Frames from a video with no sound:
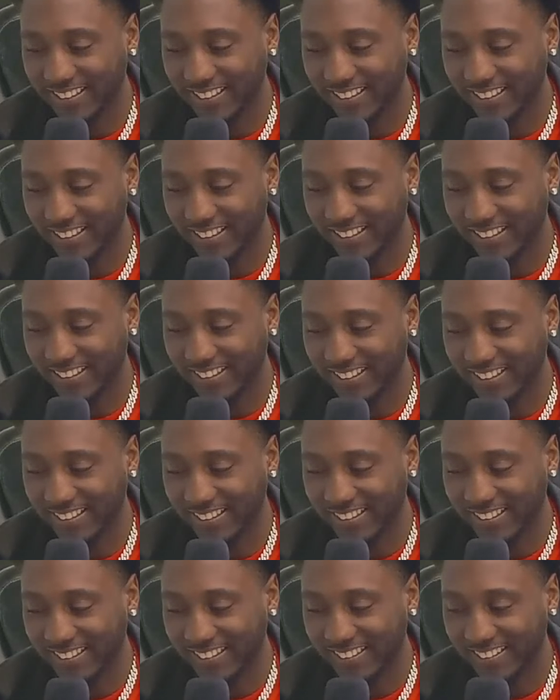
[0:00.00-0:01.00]
All
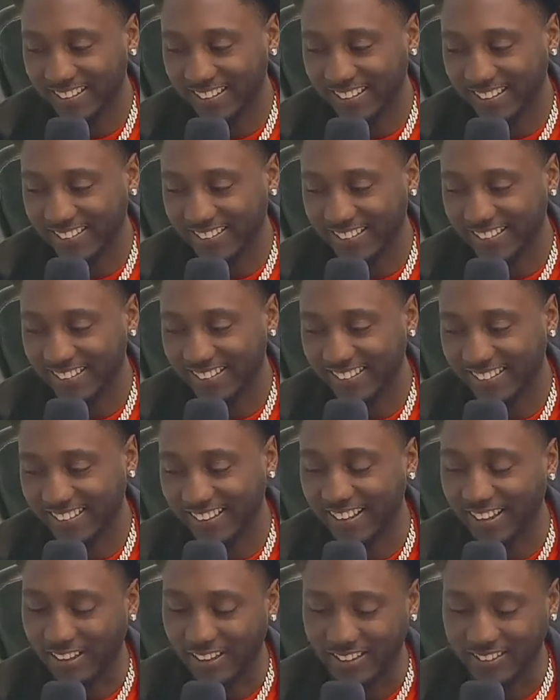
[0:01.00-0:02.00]
right, all
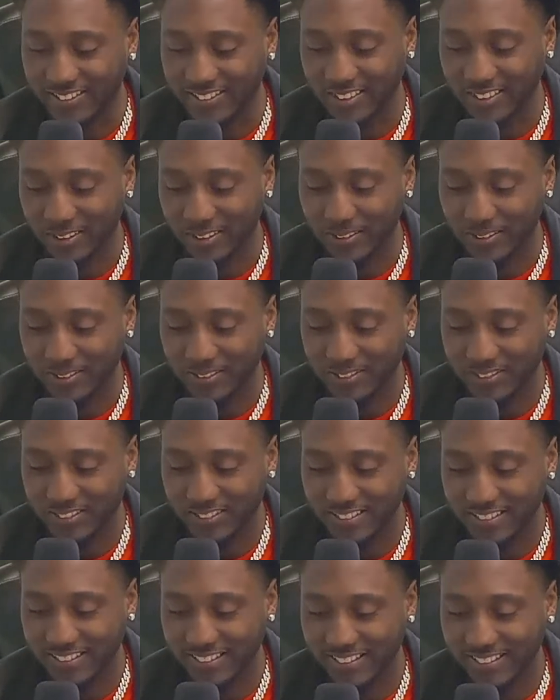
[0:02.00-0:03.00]
right. So
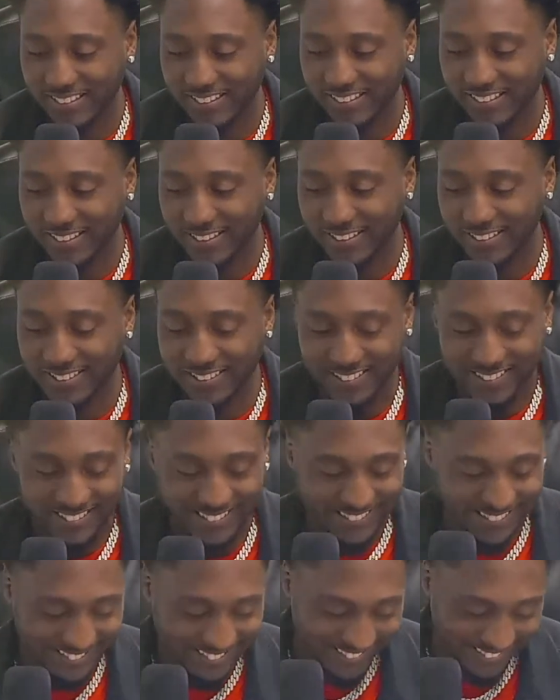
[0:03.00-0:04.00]
here's
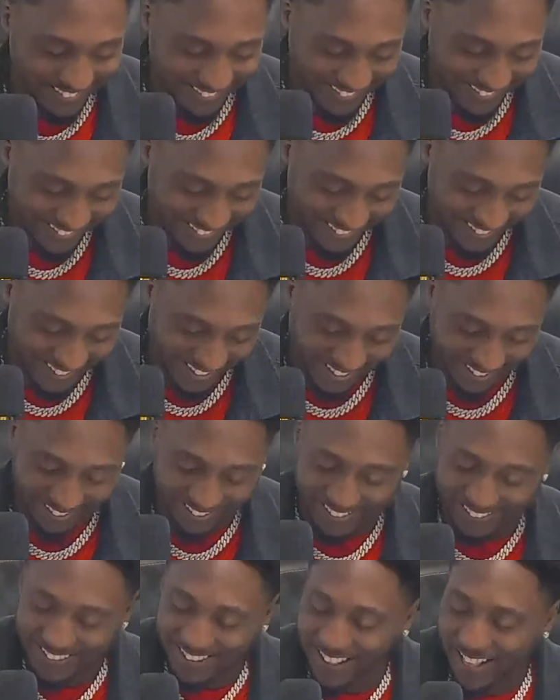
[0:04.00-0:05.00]
all
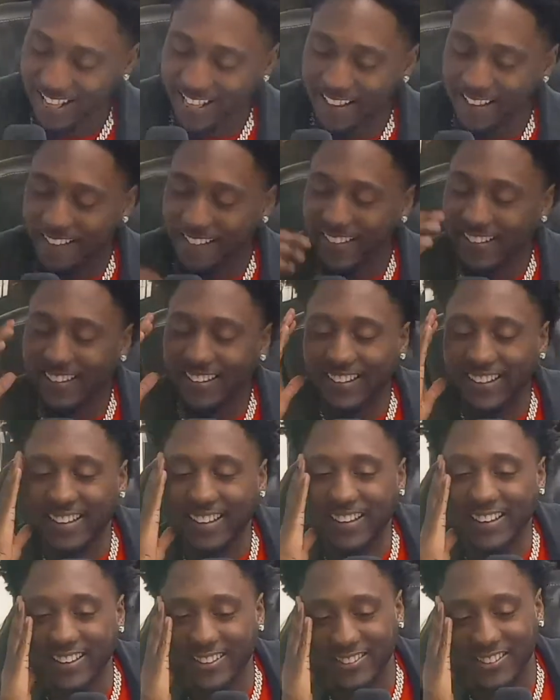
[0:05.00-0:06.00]
right.
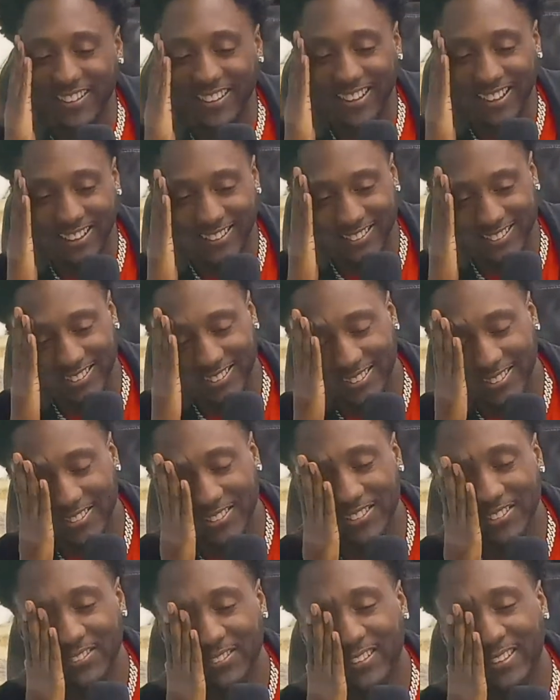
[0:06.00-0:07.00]
All right, so I had this
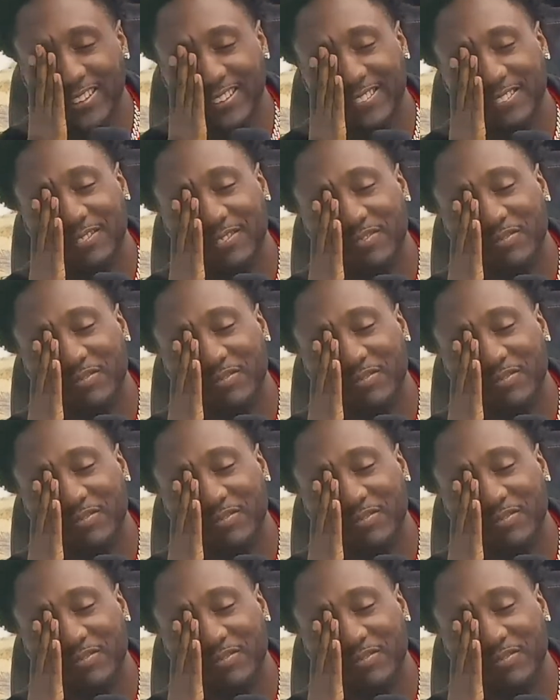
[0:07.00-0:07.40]
student, right?